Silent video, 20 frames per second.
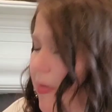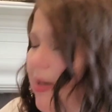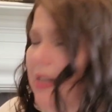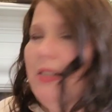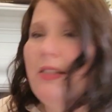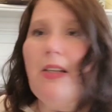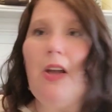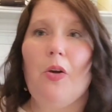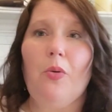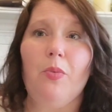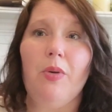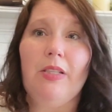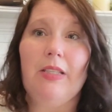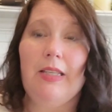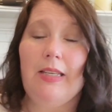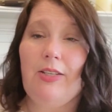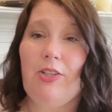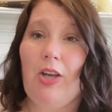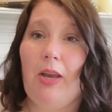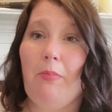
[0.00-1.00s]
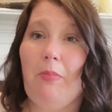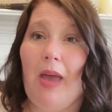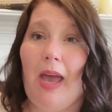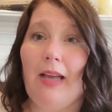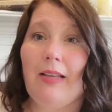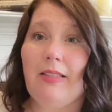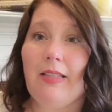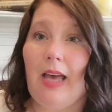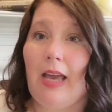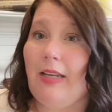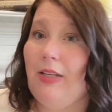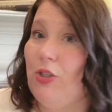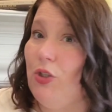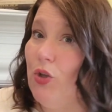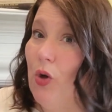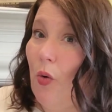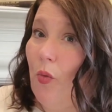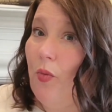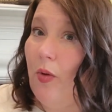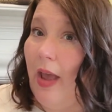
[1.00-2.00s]
going to start with TJ Maxx. I
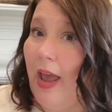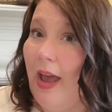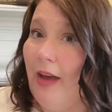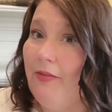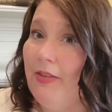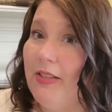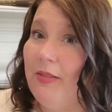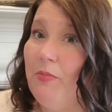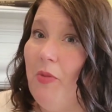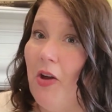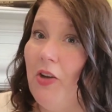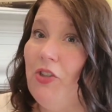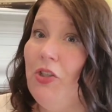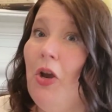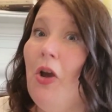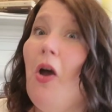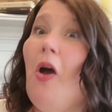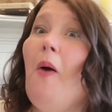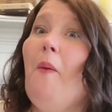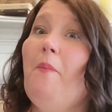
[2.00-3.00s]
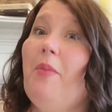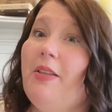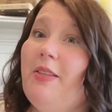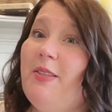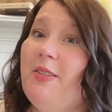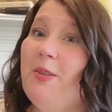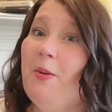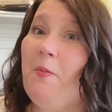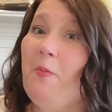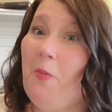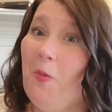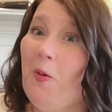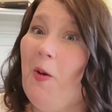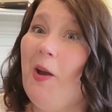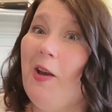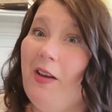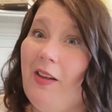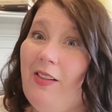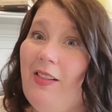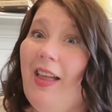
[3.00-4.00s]
don't have as much, but some
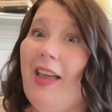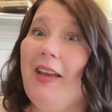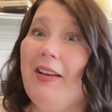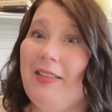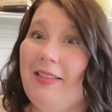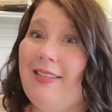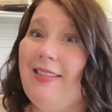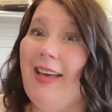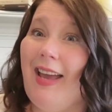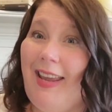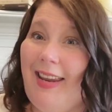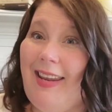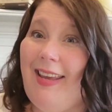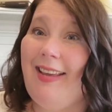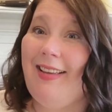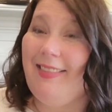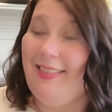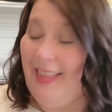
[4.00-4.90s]
real exciting